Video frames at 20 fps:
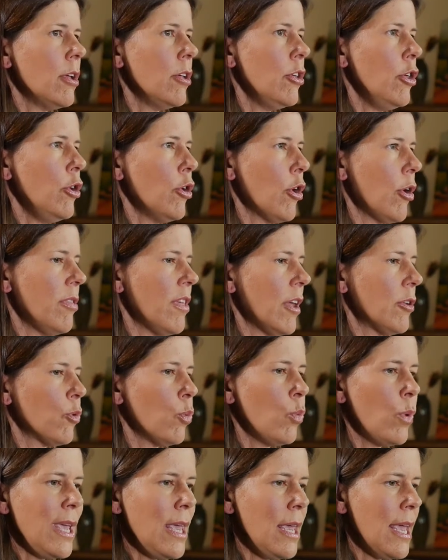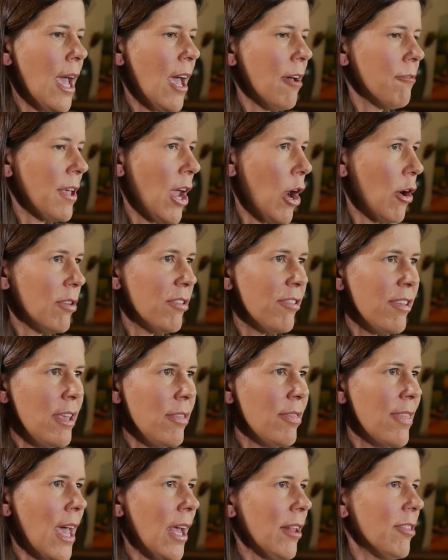You know that we have
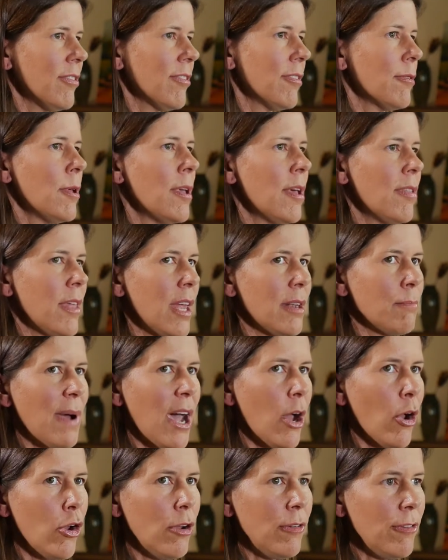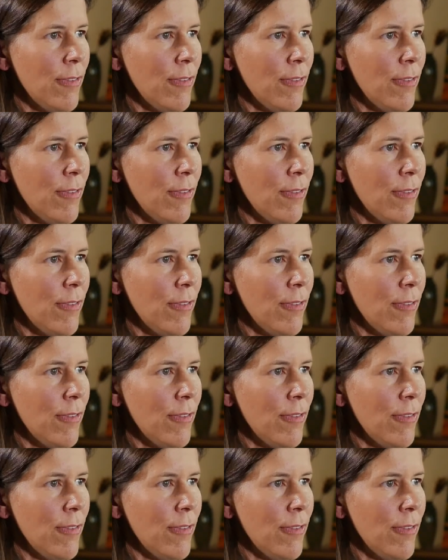guaranteed that, that my own